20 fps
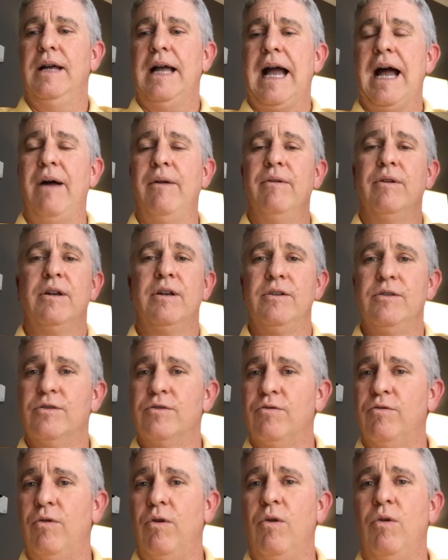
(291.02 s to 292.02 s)
of
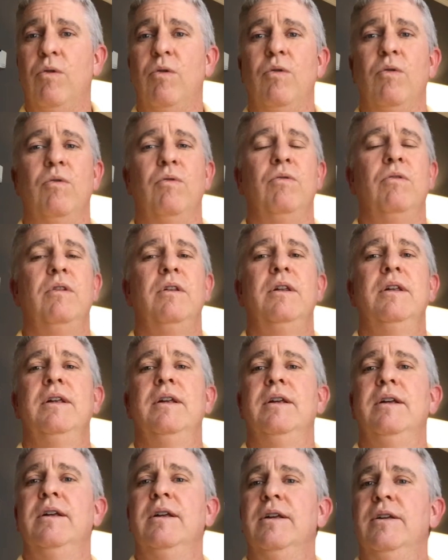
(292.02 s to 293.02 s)
control,
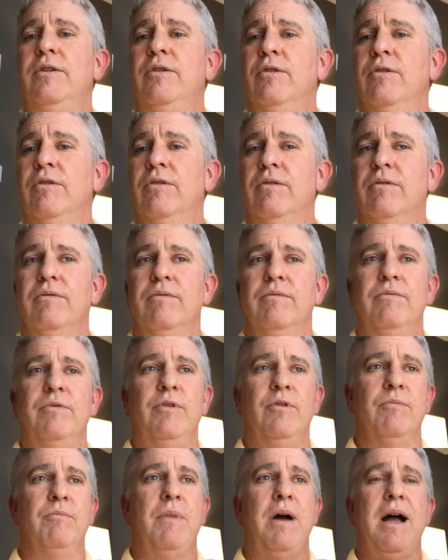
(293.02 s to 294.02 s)

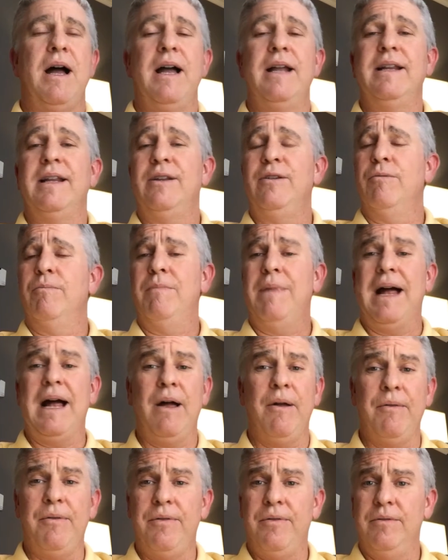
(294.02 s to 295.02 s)
your mind and your
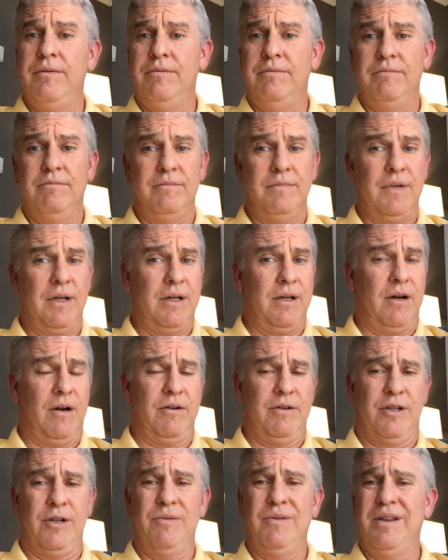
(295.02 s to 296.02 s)
mouth
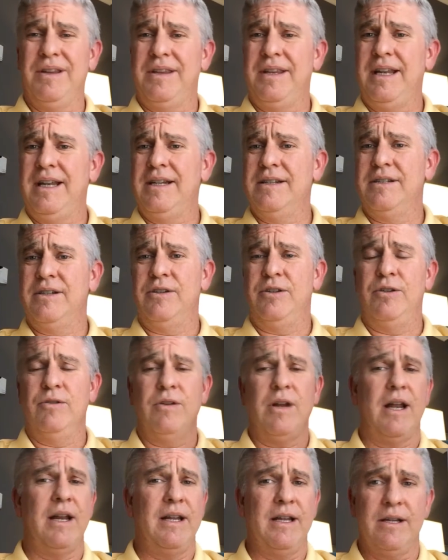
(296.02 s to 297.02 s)
are doing things that
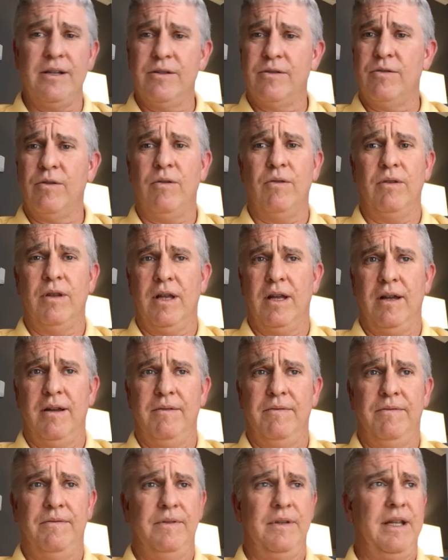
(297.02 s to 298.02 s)
you're not in control
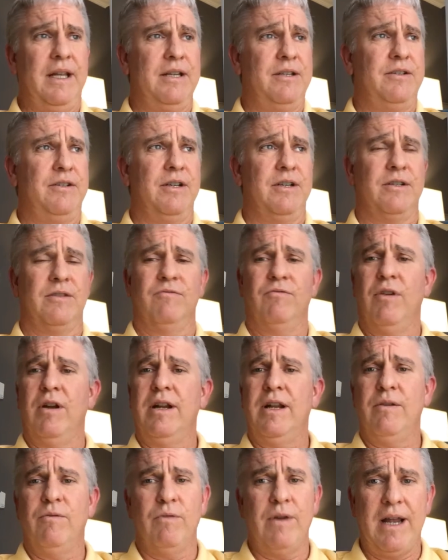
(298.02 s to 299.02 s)
of, it's just
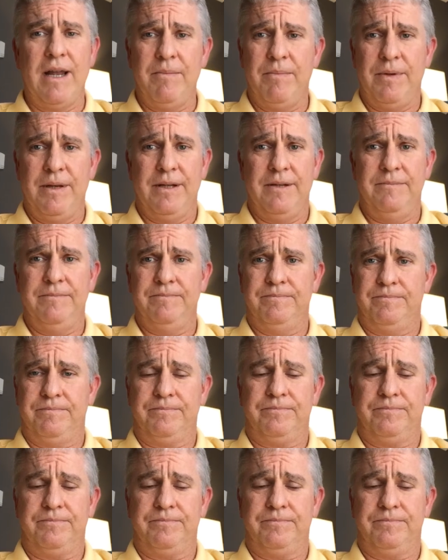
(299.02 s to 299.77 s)
running rampant,